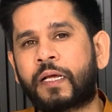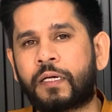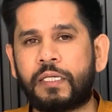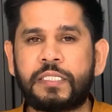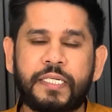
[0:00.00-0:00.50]
the
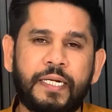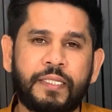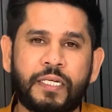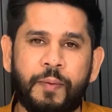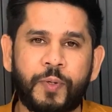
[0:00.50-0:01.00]
culture
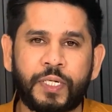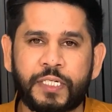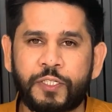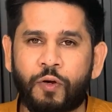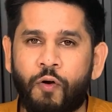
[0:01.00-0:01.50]
and the
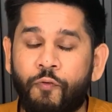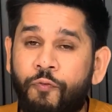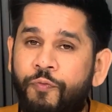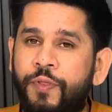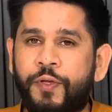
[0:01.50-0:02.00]
community of
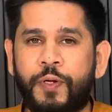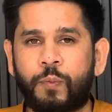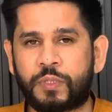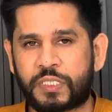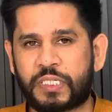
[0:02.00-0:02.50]
the
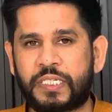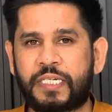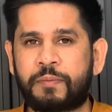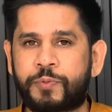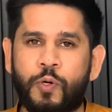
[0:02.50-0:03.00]
university
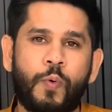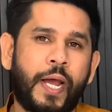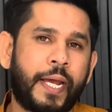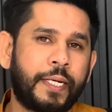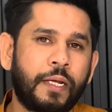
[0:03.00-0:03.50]
and
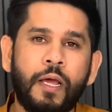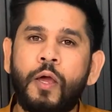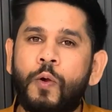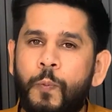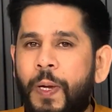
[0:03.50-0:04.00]
provide
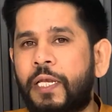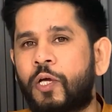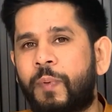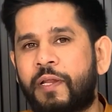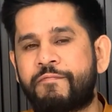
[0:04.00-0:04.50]

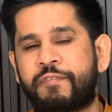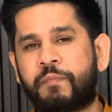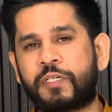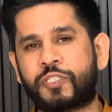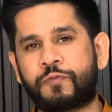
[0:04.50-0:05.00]
valuable
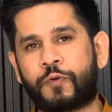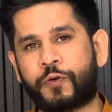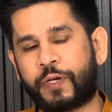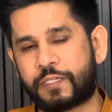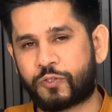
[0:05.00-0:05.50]
information for
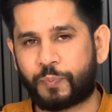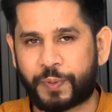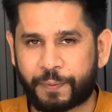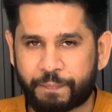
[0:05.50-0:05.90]
your SOP.